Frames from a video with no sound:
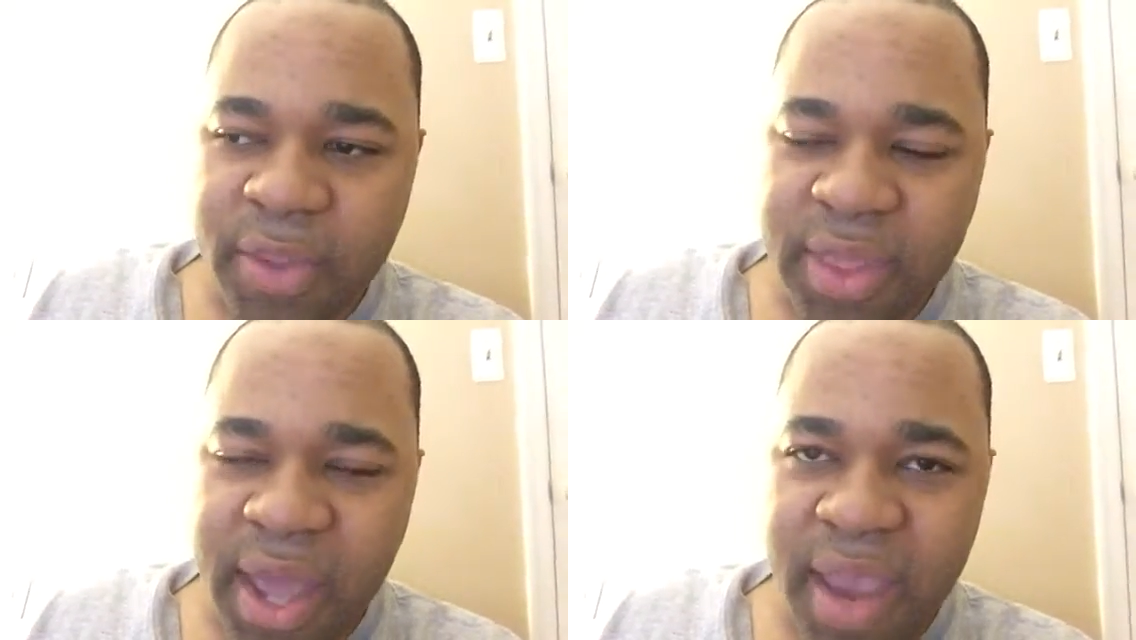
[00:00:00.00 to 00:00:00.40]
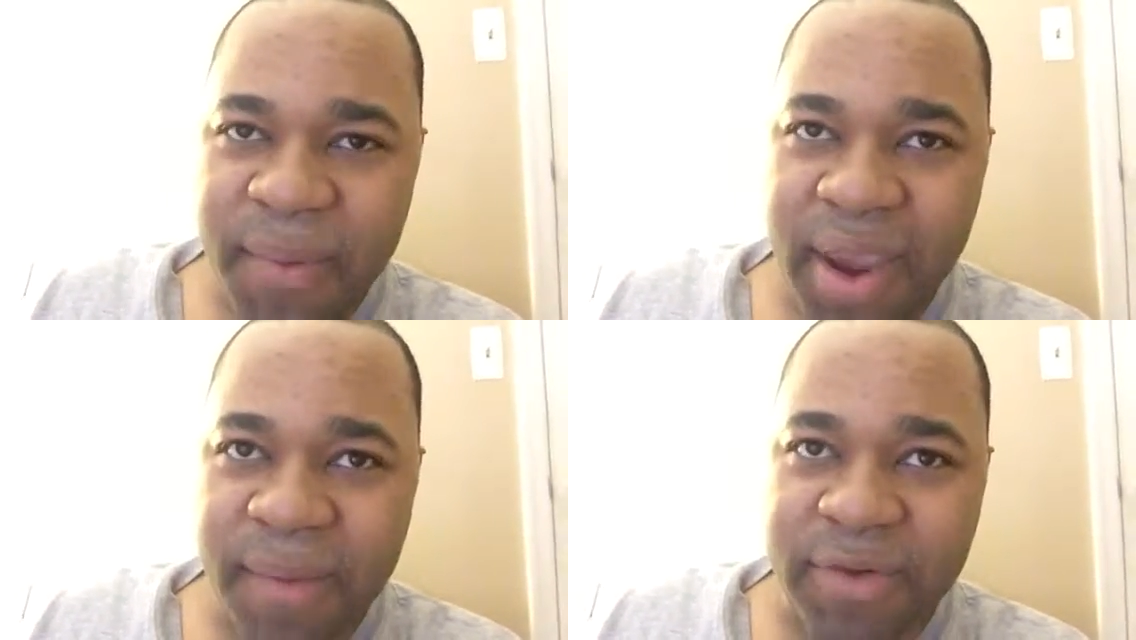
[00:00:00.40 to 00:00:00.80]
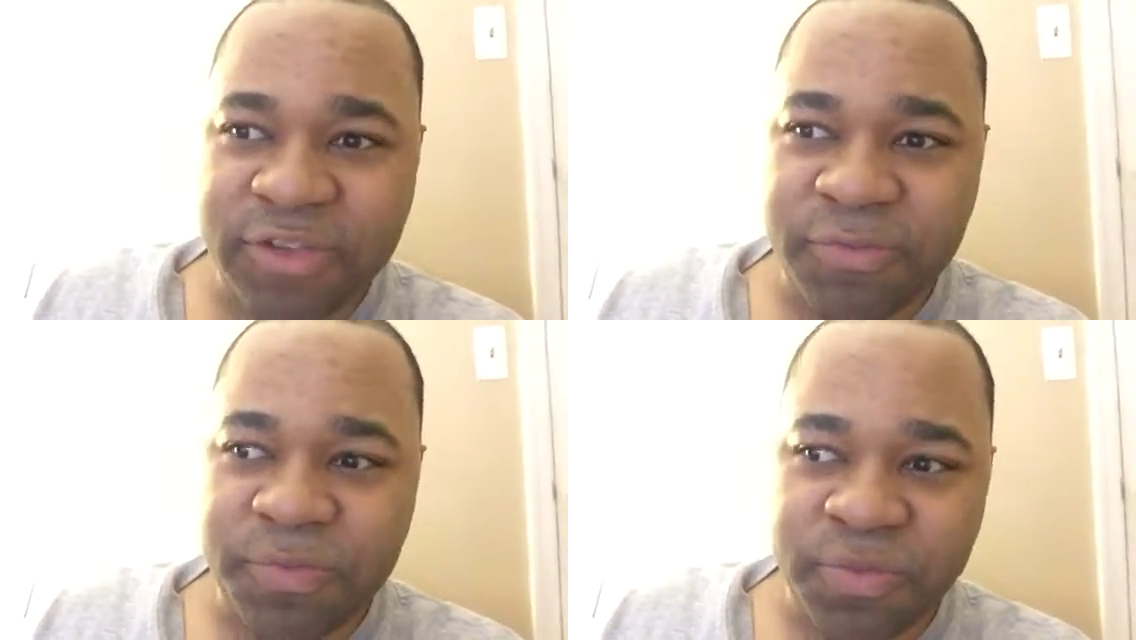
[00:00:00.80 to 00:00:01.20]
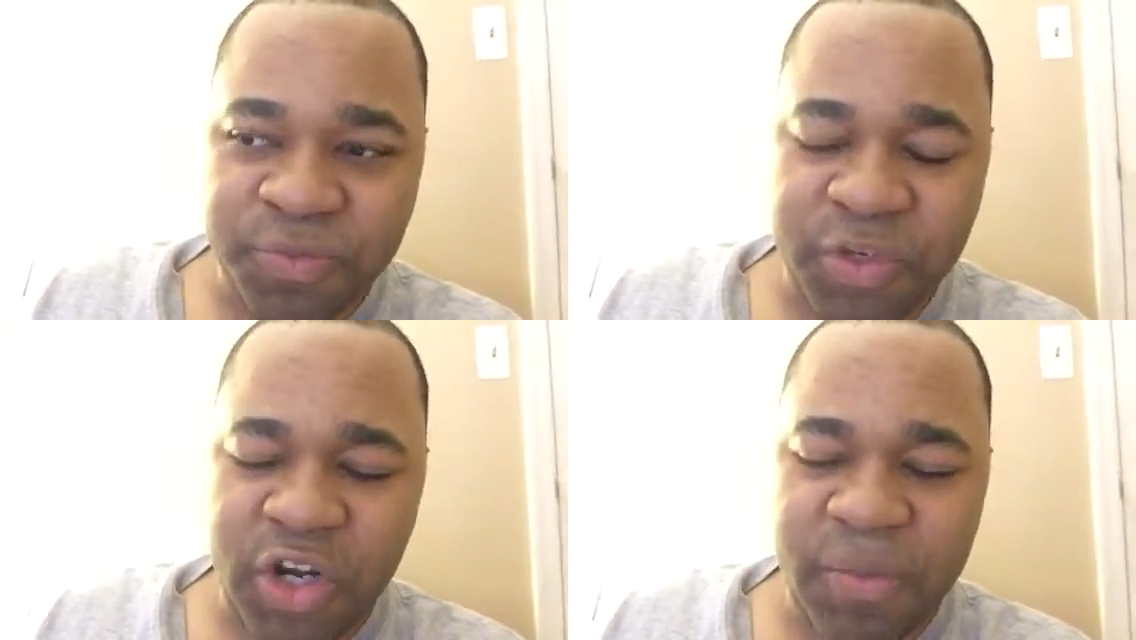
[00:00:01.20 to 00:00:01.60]
the Hyper Hammer is
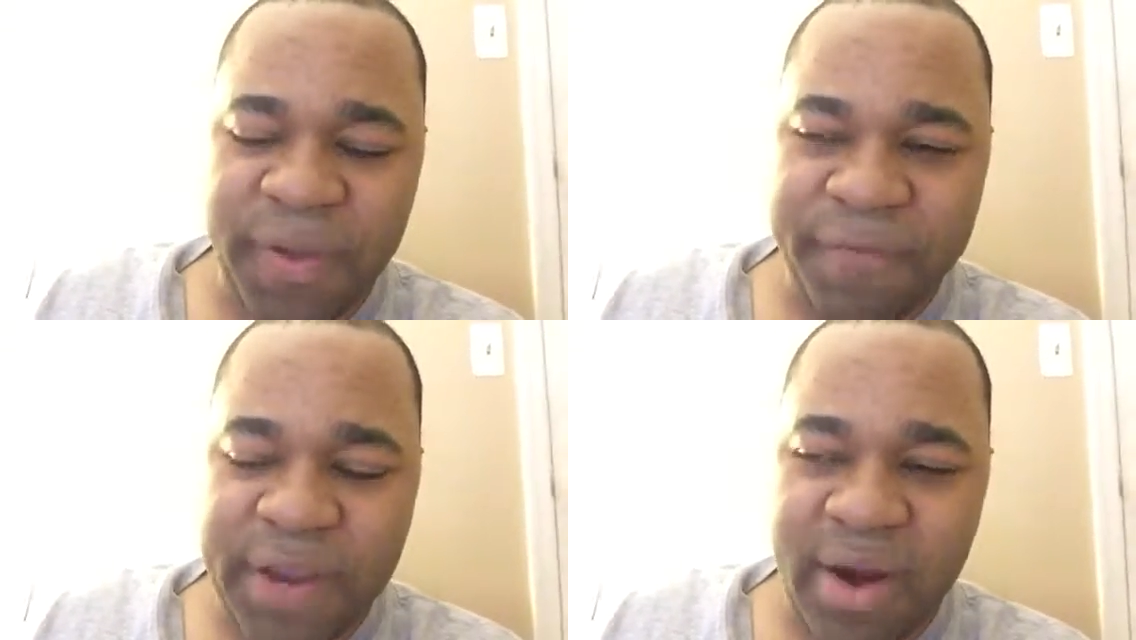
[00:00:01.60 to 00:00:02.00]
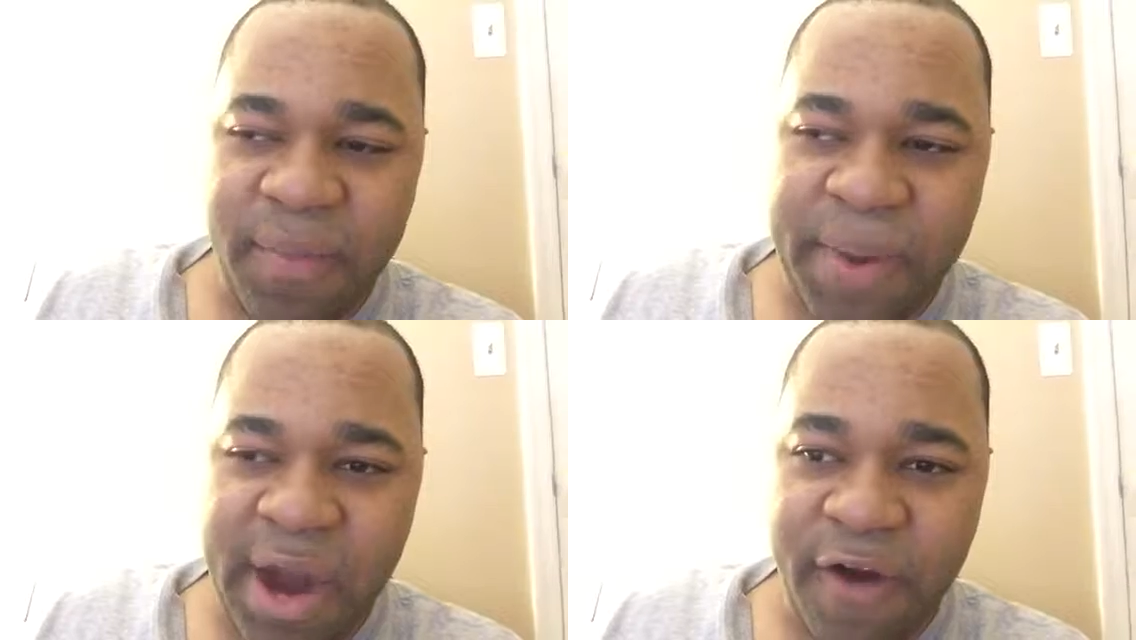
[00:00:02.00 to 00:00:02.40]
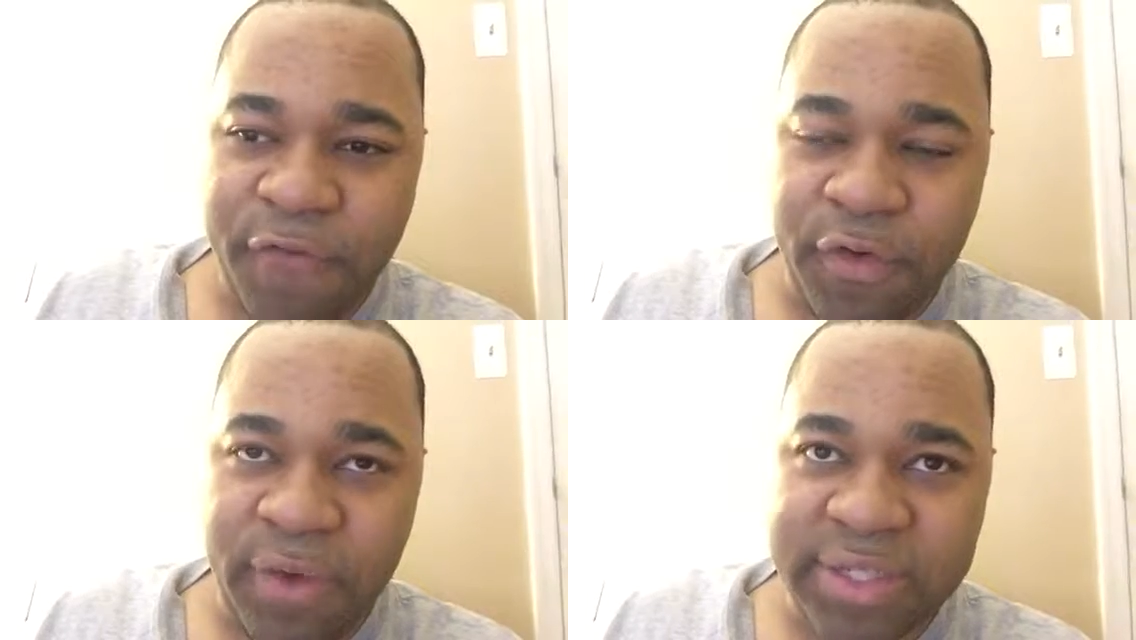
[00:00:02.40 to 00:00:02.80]
shown to be very powerful,